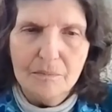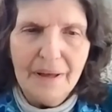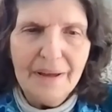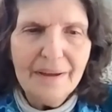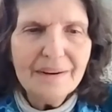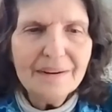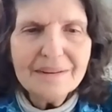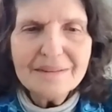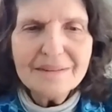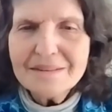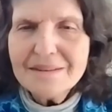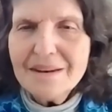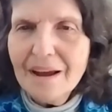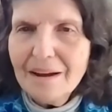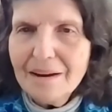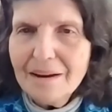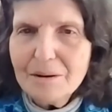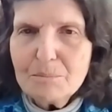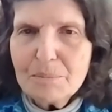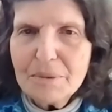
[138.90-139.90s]
And it's
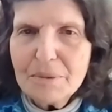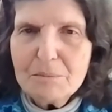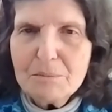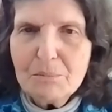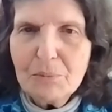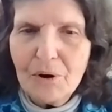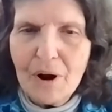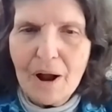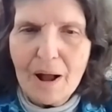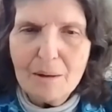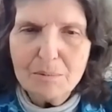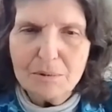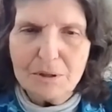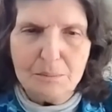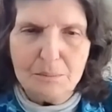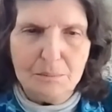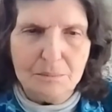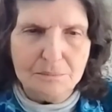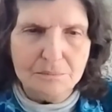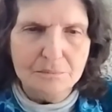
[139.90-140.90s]
not a big
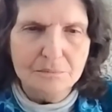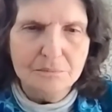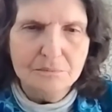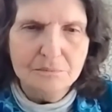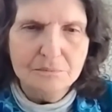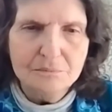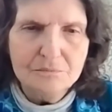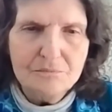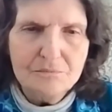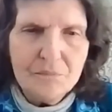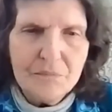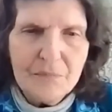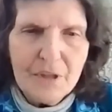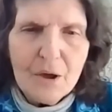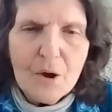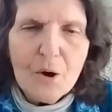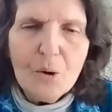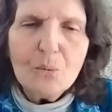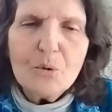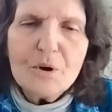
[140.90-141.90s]
problem.
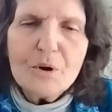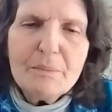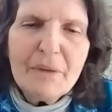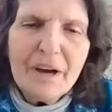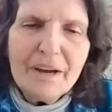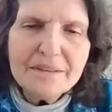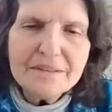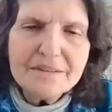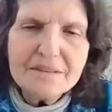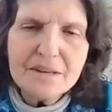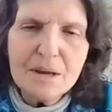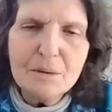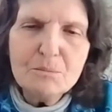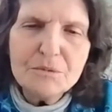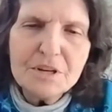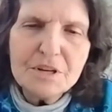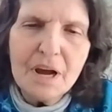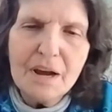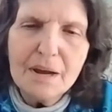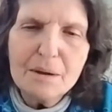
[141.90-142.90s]
We might
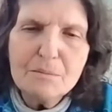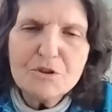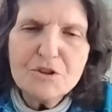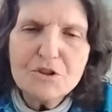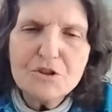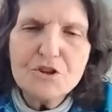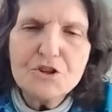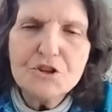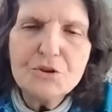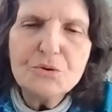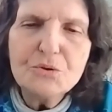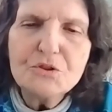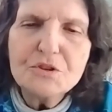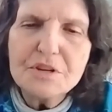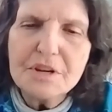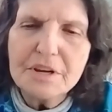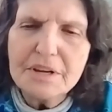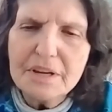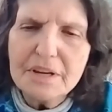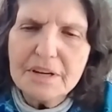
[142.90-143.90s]
sometimes choose
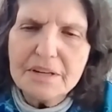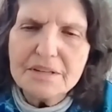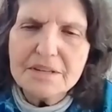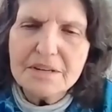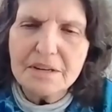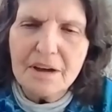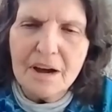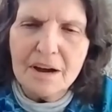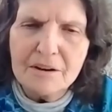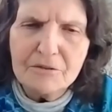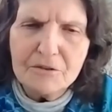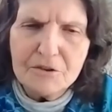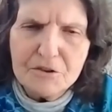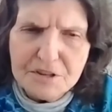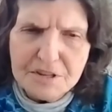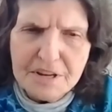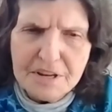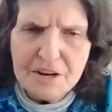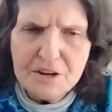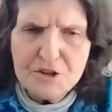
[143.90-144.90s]
to get into
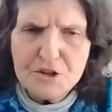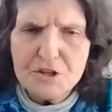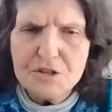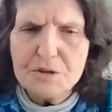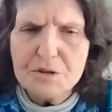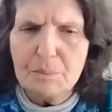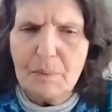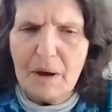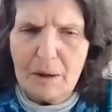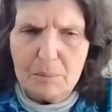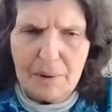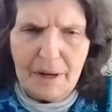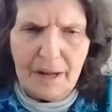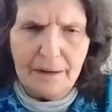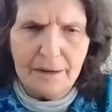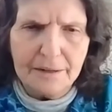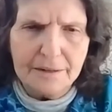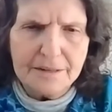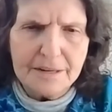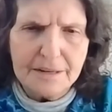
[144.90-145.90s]
conversations about
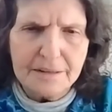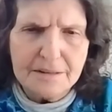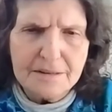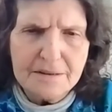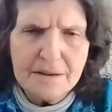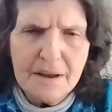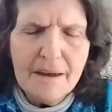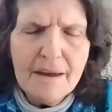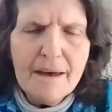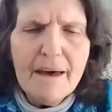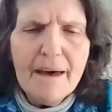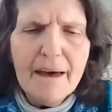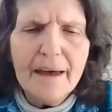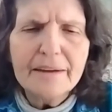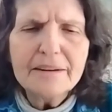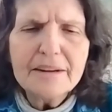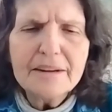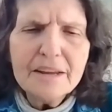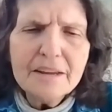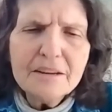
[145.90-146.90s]
politics,
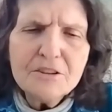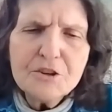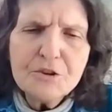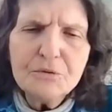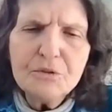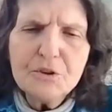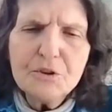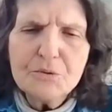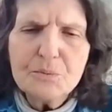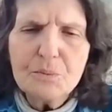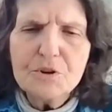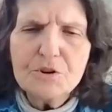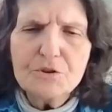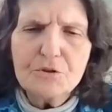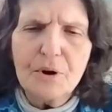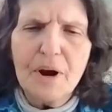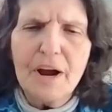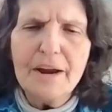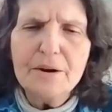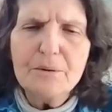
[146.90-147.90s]
and each of us would
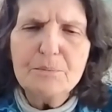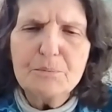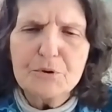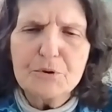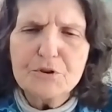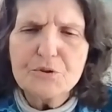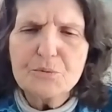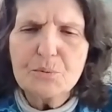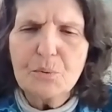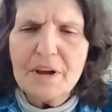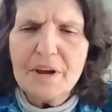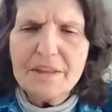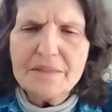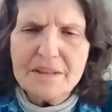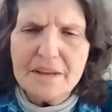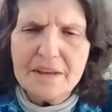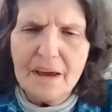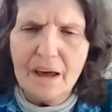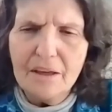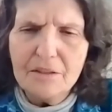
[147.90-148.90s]
try to persuade
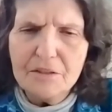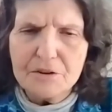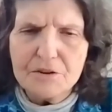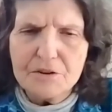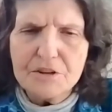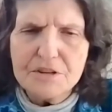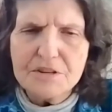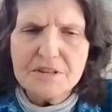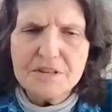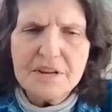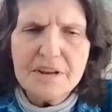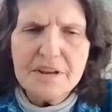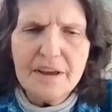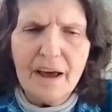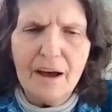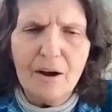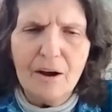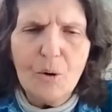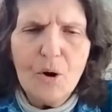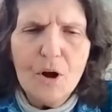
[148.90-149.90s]
the other to see
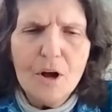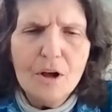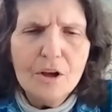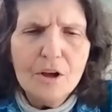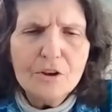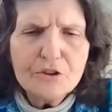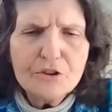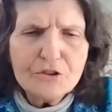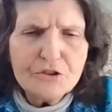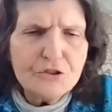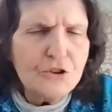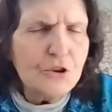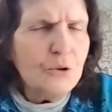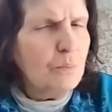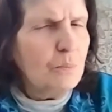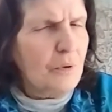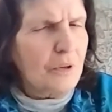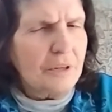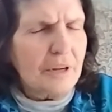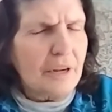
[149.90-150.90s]
how
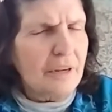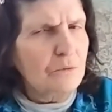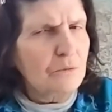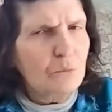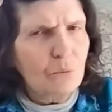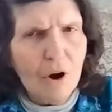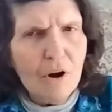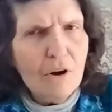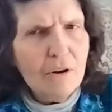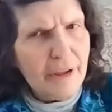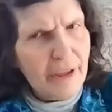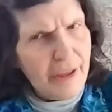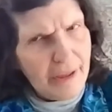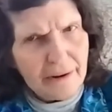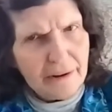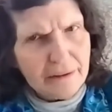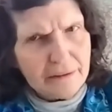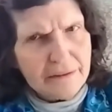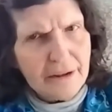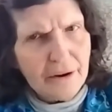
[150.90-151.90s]
stupid and
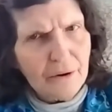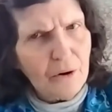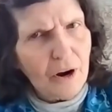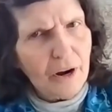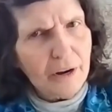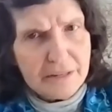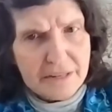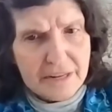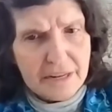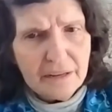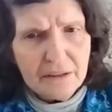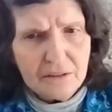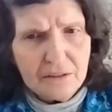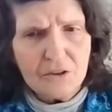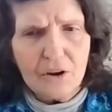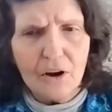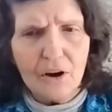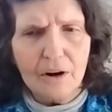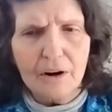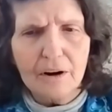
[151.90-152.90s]
wrong-headed their ideas
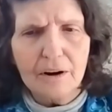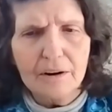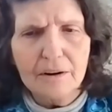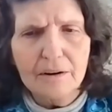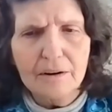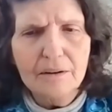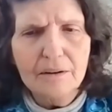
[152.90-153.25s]
are.